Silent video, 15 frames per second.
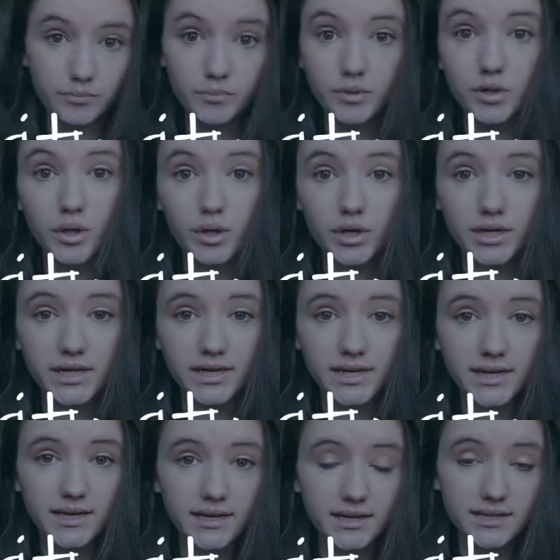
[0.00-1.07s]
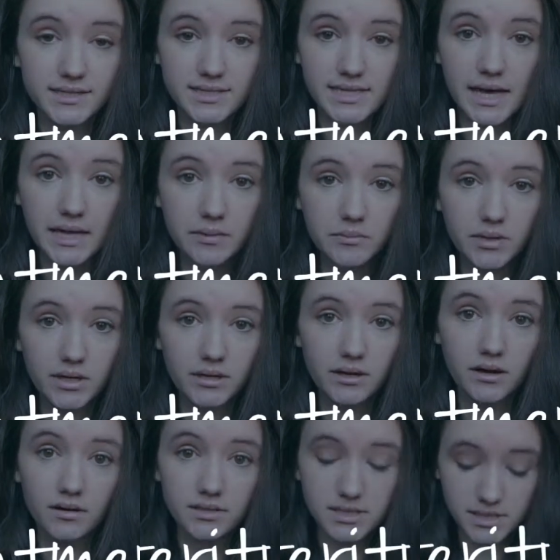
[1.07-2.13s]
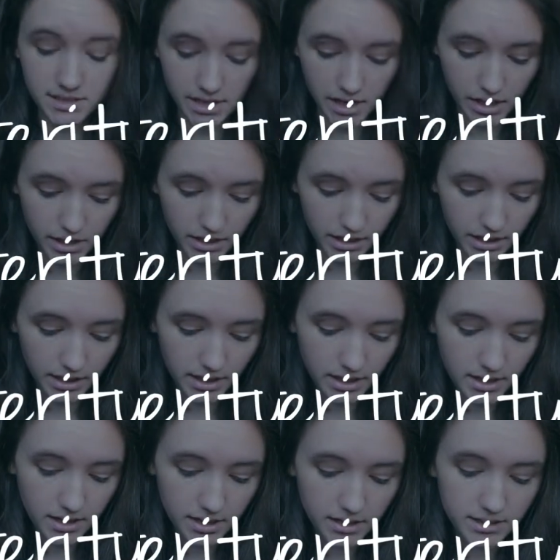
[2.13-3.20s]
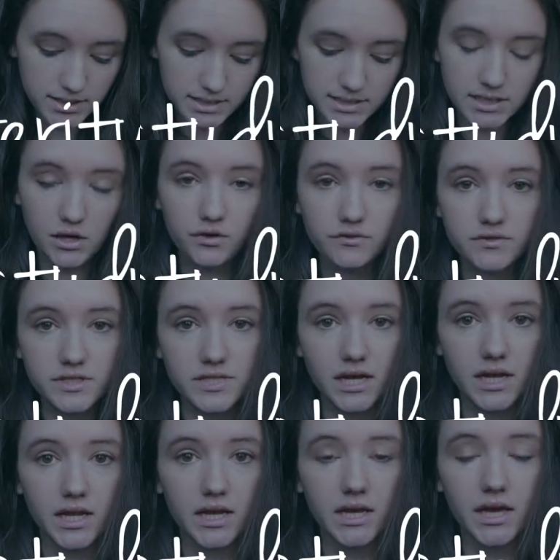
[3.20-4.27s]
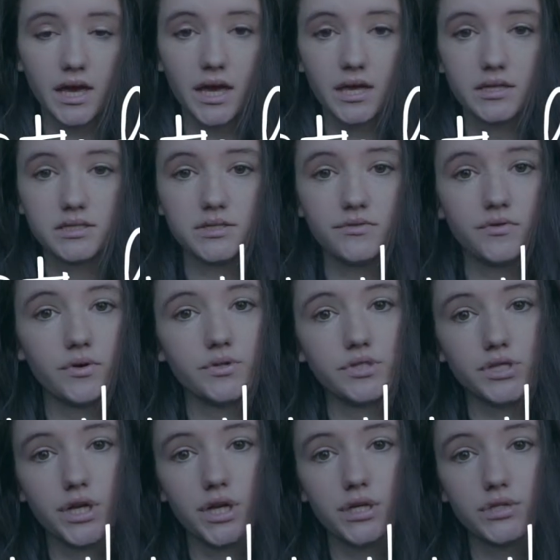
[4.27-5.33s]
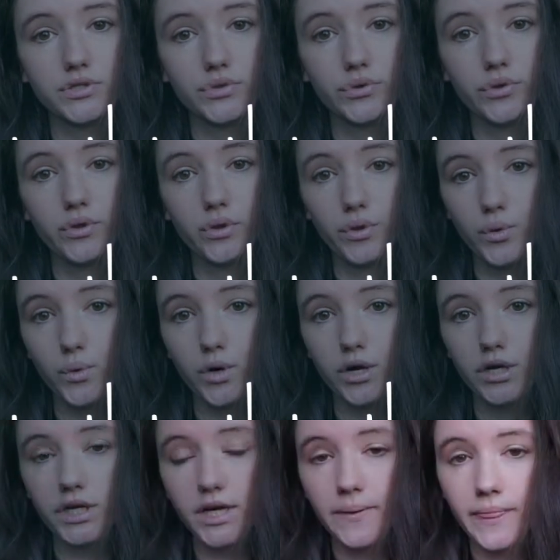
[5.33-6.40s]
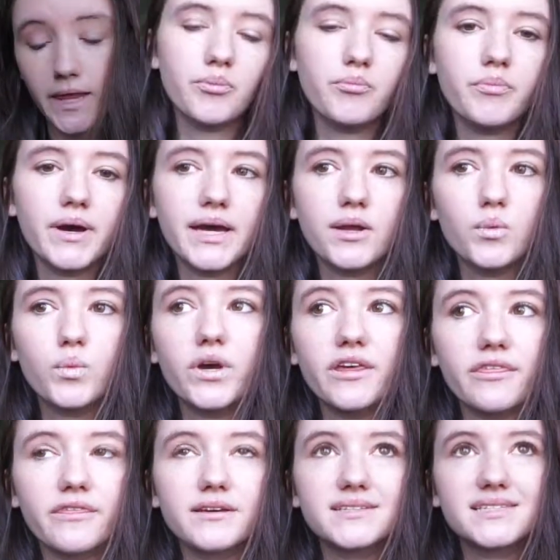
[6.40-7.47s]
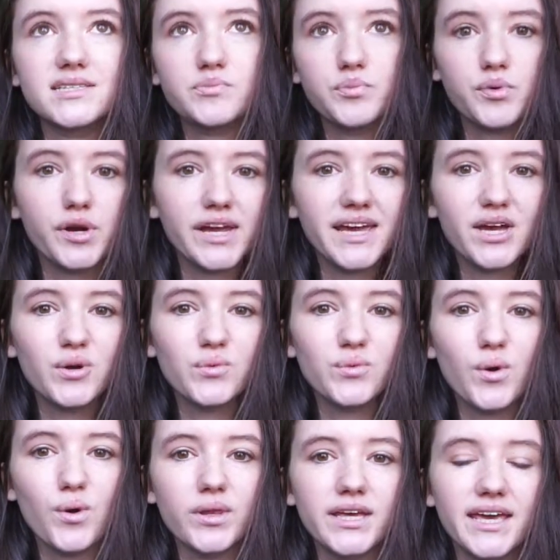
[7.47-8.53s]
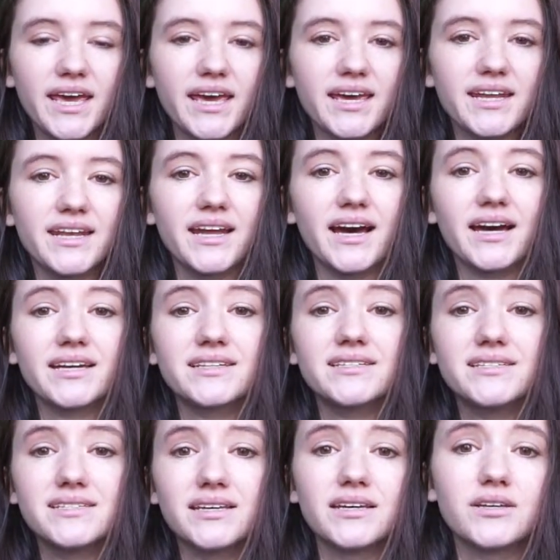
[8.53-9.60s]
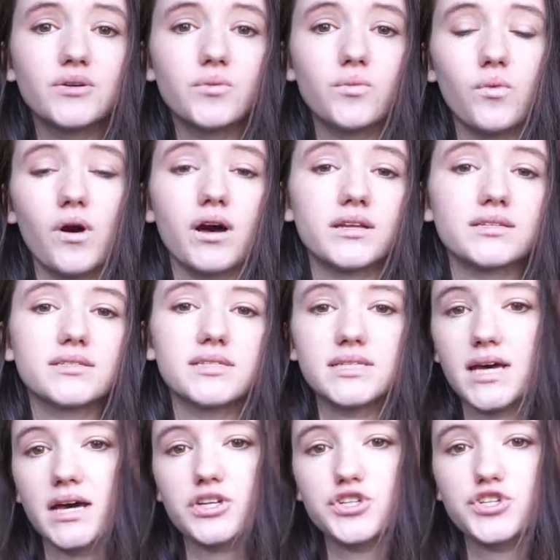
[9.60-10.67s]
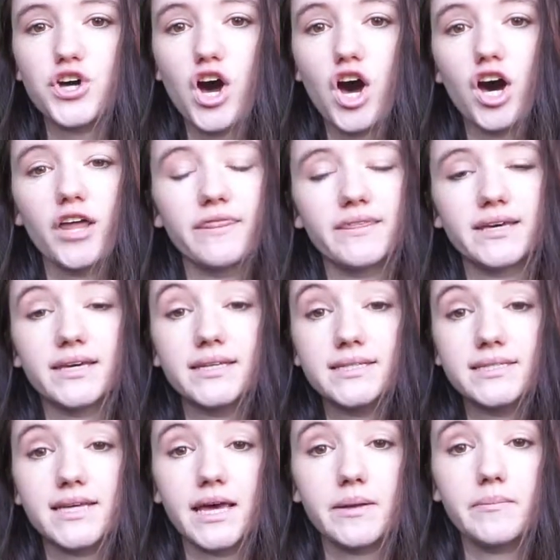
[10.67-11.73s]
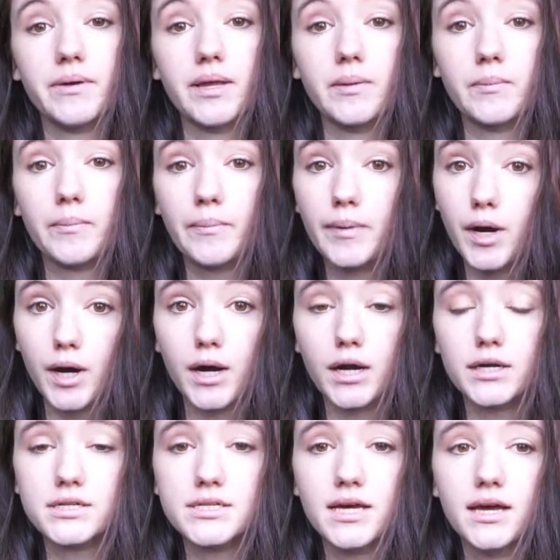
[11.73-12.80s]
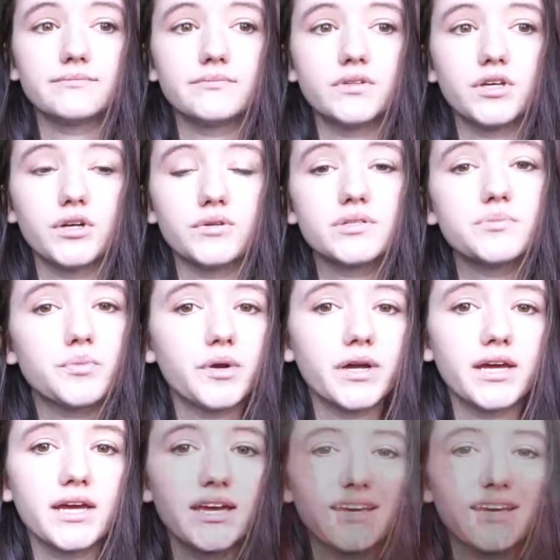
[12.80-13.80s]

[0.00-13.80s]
purity, contentment, austerity, self-study, and devotion to the Lord. But with spring rolling in, I did want to touch on the contentment part. You know, spring